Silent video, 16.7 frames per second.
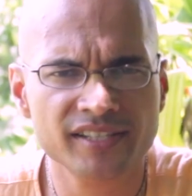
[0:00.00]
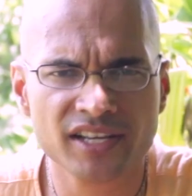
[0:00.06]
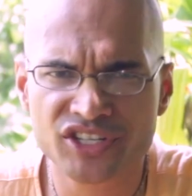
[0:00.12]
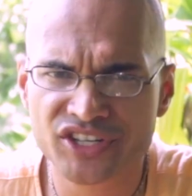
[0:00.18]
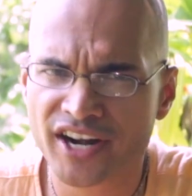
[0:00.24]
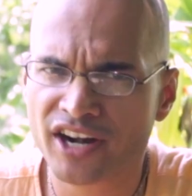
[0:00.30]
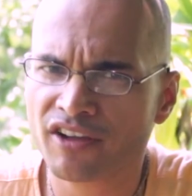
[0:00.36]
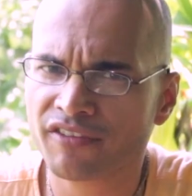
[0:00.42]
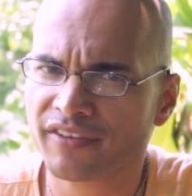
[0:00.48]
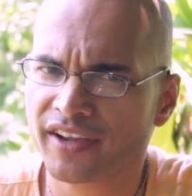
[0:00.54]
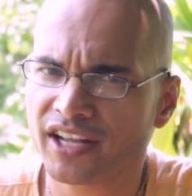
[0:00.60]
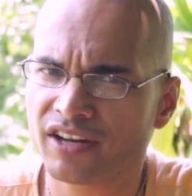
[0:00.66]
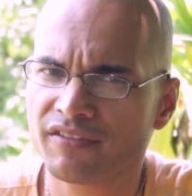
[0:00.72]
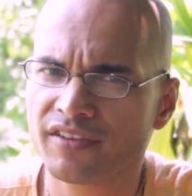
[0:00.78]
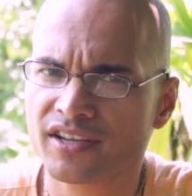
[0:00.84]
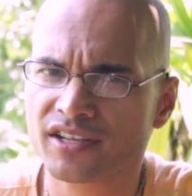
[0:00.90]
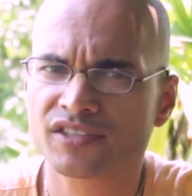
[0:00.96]
such kind of
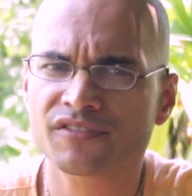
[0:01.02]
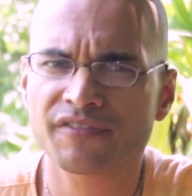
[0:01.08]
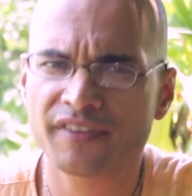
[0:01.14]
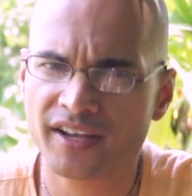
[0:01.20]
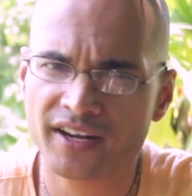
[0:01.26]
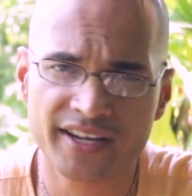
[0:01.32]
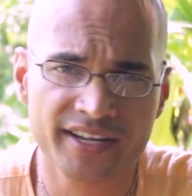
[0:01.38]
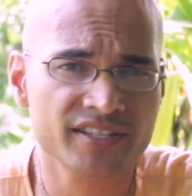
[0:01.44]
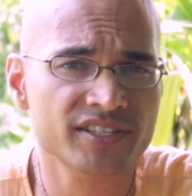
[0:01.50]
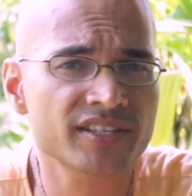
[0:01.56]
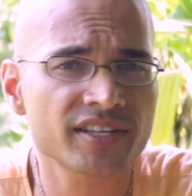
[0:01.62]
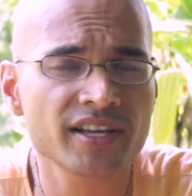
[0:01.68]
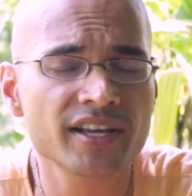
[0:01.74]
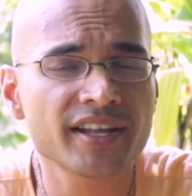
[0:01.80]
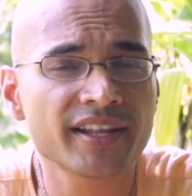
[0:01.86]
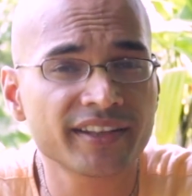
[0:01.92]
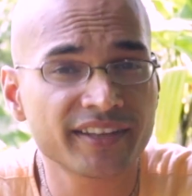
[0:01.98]
envious feelings
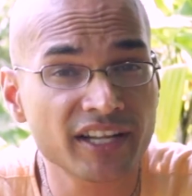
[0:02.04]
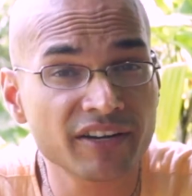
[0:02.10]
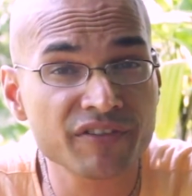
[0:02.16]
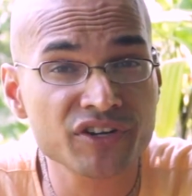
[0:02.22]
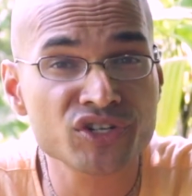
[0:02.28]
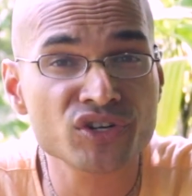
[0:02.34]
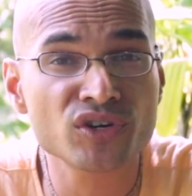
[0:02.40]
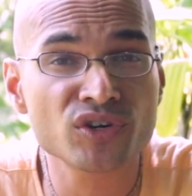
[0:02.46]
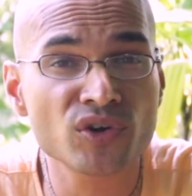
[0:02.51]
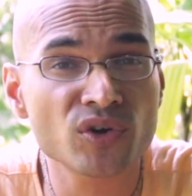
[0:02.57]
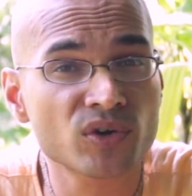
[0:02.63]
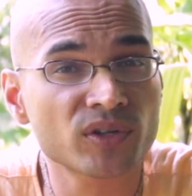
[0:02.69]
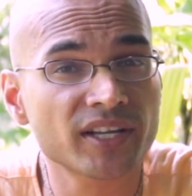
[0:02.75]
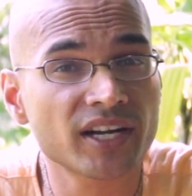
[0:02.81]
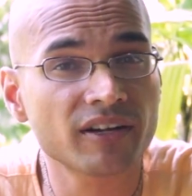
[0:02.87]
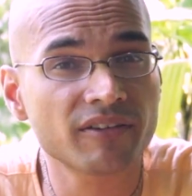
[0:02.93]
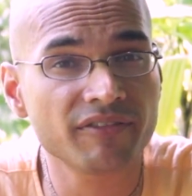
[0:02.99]
then we should know
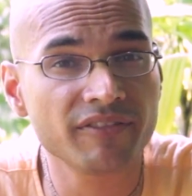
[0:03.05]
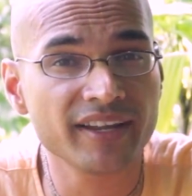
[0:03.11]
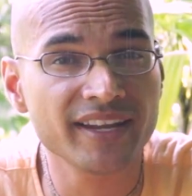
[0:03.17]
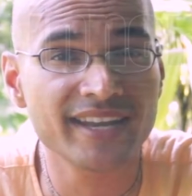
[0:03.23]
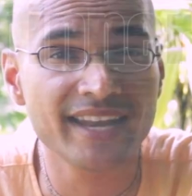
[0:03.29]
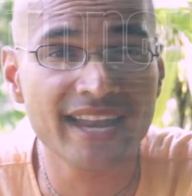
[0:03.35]
that we